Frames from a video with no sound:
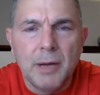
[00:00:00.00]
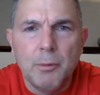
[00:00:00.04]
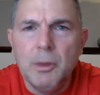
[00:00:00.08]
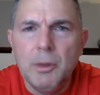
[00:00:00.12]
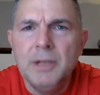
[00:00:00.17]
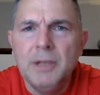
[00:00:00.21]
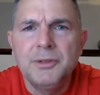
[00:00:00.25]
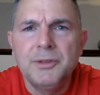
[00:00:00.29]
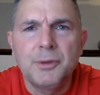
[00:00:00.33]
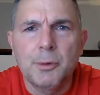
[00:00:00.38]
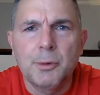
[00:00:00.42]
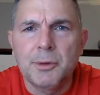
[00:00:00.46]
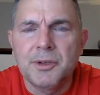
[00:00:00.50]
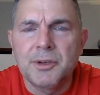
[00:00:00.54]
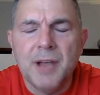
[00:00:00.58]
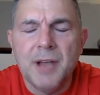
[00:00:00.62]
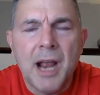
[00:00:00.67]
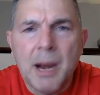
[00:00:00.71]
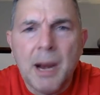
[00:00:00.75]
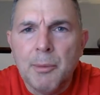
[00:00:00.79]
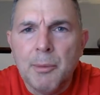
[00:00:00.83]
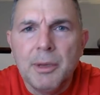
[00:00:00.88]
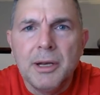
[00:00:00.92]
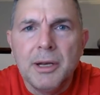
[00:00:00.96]
What is your
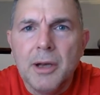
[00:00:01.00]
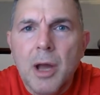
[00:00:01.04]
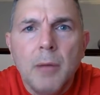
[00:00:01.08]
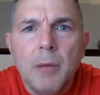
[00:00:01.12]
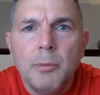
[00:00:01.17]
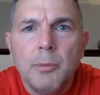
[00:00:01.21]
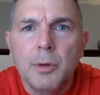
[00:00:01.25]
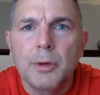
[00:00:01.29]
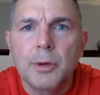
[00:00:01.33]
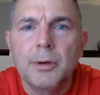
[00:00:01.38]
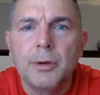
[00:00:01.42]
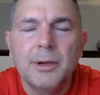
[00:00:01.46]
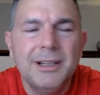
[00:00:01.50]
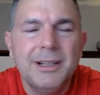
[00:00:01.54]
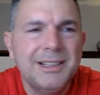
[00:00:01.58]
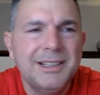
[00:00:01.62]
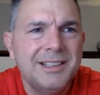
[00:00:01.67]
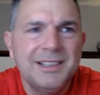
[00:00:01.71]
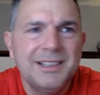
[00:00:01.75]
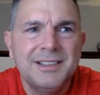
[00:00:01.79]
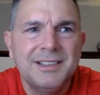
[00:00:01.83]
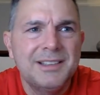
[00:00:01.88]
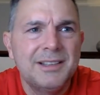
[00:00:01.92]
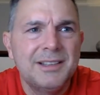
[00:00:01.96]
retirement number? It
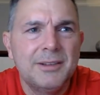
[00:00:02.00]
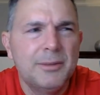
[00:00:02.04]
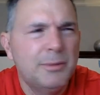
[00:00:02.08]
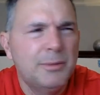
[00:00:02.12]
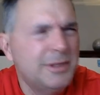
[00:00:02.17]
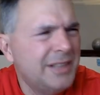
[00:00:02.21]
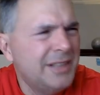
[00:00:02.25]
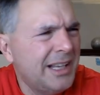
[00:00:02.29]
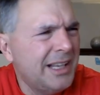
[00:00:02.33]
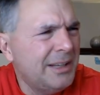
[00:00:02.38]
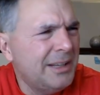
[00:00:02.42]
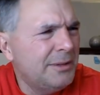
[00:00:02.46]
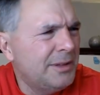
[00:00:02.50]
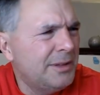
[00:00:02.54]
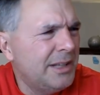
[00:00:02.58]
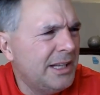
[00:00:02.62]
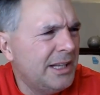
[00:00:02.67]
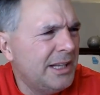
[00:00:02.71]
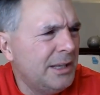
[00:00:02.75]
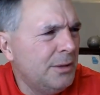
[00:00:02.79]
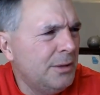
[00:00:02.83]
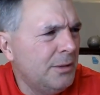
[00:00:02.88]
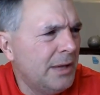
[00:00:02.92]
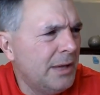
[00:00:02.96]
just, was that, did
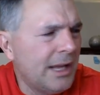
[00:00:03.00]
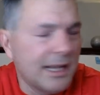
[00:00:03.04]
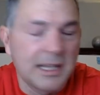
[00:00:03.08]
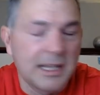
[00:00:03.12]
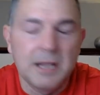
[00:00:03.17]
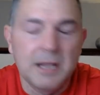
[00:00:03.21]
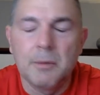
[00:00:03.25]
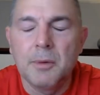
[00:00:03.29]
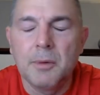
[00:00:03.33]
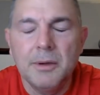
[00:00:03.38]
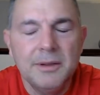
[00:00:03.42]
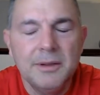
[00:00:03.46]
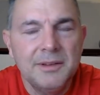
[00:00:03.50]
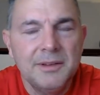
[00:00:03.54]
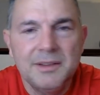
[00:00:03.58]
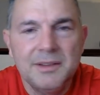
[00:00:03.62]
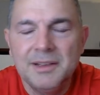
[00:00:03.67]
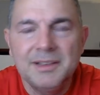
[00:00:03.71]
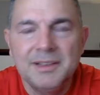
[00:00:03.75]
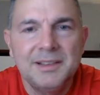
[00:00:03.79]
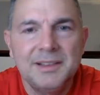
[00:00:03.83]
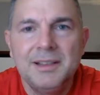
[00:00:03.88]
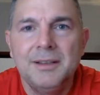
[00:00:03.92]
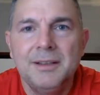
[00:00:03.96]
he do that? I can't remember. It's
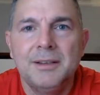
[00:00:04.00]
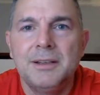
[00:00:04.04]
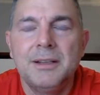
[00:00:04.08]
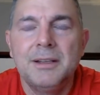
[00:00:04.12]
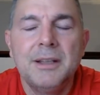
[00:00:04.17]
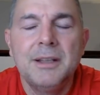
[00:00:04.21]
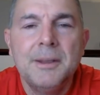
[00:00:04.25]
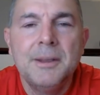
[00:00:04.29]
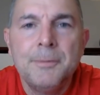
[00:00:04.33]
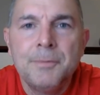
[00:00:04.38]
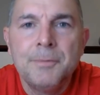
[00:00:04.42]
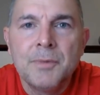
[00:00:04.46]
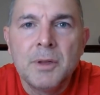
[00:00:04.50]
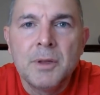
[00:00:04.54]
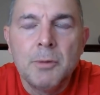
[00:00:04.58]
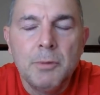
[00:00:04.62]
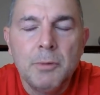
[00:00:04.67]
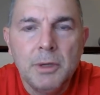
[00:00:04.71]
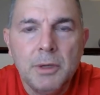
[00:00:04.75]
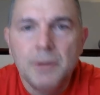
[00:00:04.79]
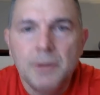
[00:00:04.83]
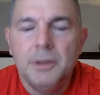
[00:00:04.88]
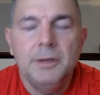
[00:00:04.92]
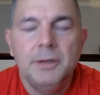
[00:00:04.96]
just silly.
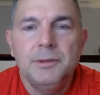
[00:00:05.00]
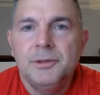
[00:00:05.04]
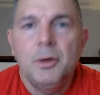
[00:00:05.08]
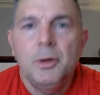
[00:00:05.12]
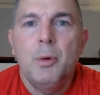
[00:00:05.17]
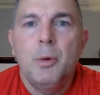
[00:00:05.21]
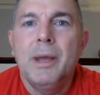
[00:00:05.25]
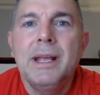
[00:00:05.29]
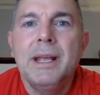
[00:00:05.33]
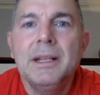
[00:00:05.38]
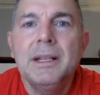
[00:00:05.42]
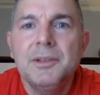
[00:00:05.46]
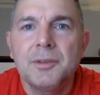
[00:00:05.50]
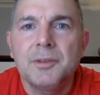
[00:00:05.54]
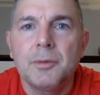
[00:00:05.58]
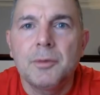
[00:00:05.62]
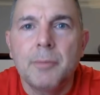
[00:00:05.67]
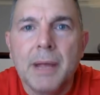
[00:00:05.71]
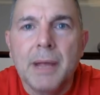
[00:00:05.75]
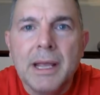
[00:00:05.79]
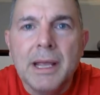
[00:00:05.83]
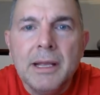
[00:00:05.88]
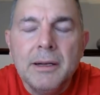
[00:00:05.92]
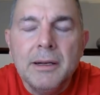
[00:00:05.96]
We don't, there's no answer,
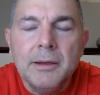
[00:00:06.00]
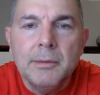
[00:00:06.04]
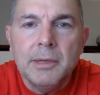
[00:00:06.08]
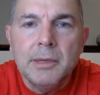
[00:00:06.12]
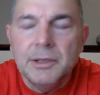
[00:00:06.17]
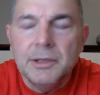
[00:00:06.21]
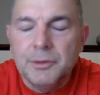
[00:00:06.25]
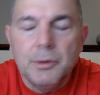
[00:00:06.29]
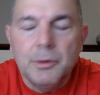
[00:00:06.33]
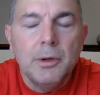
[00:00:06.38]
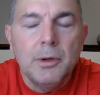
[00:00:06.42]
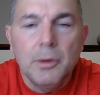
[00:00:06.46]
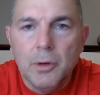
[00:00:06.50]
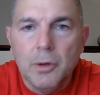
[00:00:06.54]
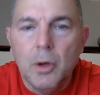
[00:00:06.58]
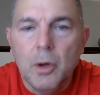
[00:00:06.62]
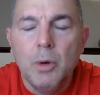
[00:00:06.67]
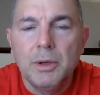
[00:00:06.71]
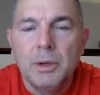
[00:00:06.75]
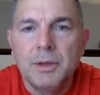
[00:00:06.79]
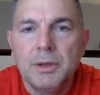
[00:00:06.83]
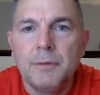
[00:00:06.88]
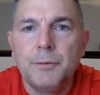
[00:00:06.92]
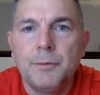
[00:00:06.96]
man, because we don't know
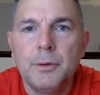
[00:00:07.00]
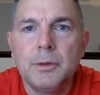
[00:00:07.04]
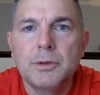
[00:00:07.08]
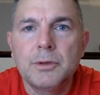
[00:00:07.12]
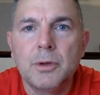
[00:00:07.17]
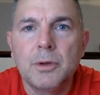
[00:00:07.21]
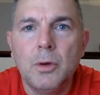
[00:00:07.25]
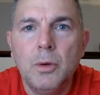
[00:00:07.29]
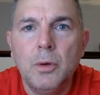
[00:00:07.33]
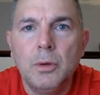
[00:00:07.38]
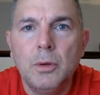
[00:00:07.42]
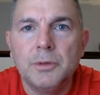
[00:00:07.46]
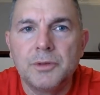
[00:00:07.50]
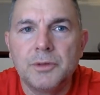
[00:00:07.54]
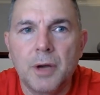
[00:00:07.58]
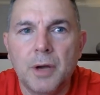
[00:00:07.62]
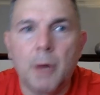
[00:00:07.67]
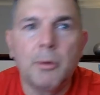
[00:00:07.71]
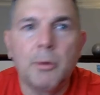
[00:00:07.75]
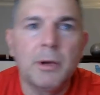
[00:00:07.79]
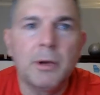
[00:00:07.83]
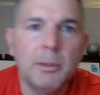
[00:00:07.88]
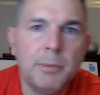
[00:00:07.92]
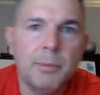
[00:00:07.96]
what the future holds.
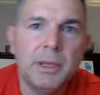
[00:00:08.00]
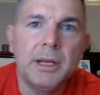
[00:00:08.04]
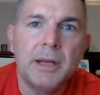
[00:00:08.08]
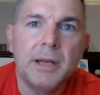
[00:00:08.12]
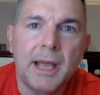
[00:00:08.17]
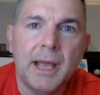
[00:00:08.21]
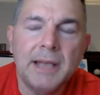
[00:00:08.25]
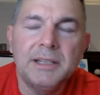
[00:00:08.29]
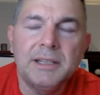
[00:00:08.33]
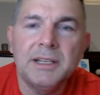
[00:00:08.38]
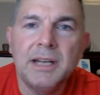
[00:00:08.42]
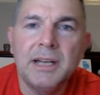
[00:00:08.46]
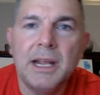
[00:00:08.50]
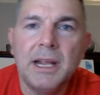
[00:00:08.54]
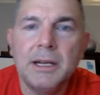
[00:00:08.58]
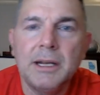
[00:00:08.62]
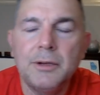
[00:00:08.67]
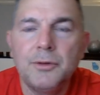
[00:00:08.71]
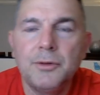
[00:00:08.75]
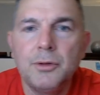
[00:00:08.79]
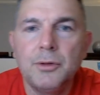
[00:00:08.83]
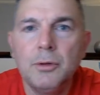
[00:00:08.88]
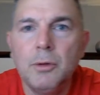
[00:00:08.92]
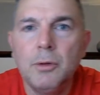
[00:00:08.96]
Are we going to be in nineteen
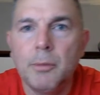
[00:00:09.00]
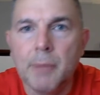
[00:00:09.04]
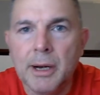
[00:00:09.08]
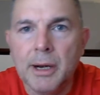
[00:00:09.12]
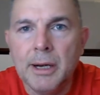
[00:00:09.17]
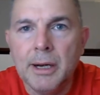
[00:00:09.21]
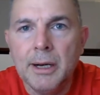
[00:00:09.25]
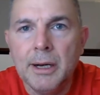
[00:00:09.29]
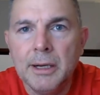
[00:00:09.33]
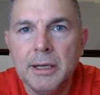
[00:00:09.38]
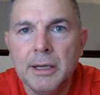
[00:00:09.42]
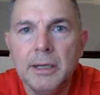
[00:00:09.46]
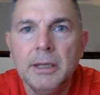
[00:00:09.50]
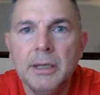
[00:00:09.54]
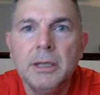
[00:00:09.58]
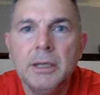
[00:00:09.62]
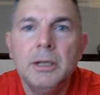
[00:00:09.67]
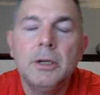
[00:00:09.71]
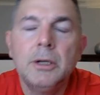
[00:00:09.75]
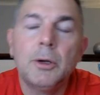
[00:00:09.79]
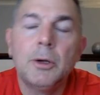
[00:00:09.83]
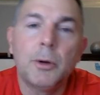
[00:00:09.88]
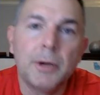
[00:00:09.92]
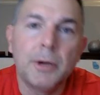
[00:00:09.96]
eighty-two America
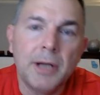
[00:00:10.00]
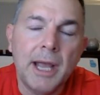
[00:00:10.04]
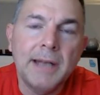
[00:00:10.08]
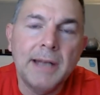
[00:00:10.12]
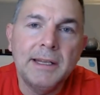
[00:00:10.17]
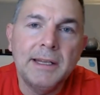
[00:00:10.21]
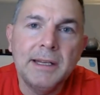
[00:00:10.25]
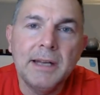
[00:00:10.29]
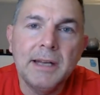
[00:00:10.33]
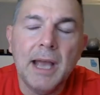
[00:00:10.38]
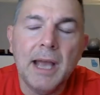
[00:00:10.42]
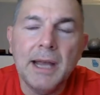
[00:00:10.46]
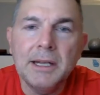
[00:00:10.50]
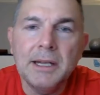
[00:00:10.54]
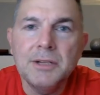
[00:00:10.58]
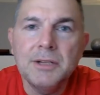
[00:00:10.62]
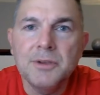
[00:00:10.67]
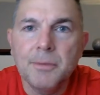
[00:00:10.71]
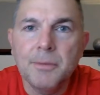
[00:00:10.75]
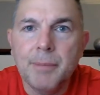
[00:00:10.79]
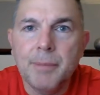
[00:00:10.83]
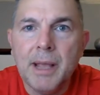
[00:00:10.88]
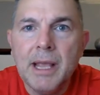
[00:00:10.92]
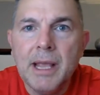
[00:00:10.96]
or nineteen ninety
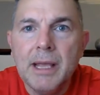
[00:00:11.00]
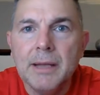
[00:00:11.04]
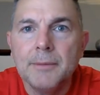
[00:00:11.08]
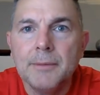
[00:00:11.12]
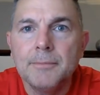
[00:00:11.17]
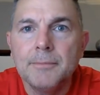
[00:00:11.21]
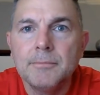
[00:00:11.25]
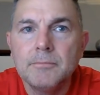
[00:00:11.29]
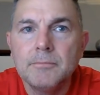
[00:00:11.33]
Japan?